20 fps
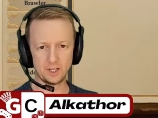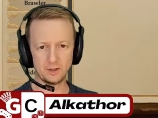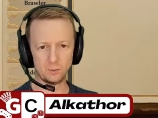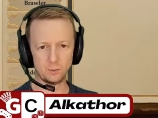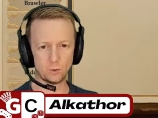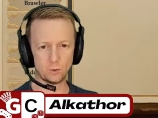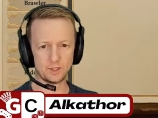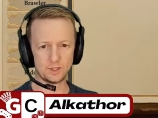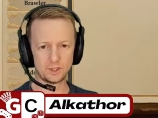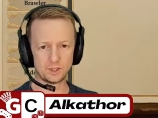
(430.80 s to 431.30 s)

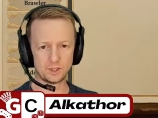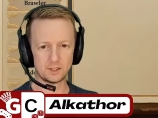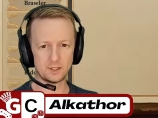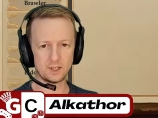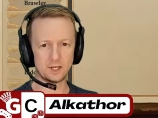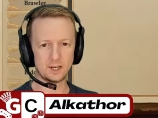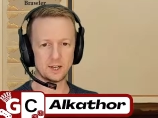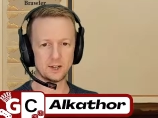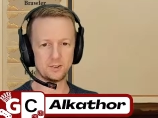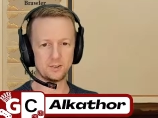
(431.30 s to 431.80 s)
one
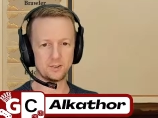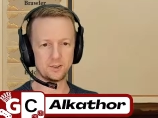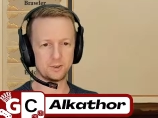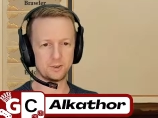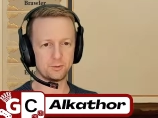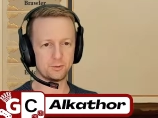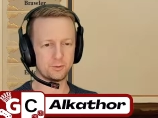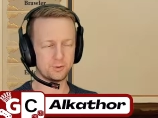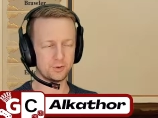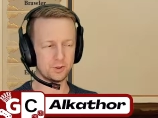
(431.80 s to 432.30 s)
class
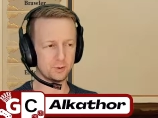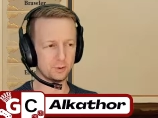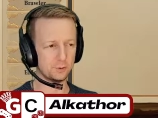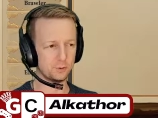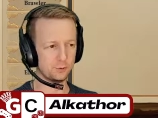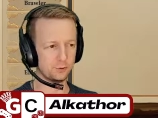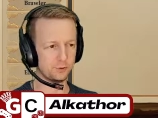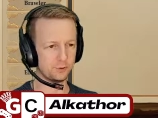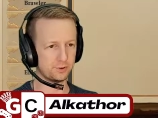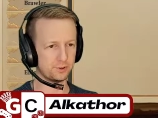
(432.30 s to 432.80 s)
that
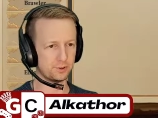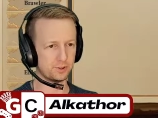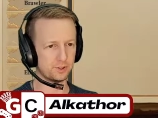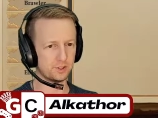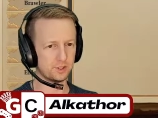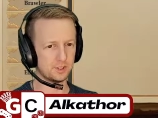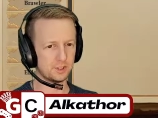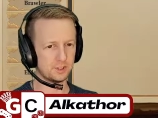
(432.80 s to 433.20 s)
fills the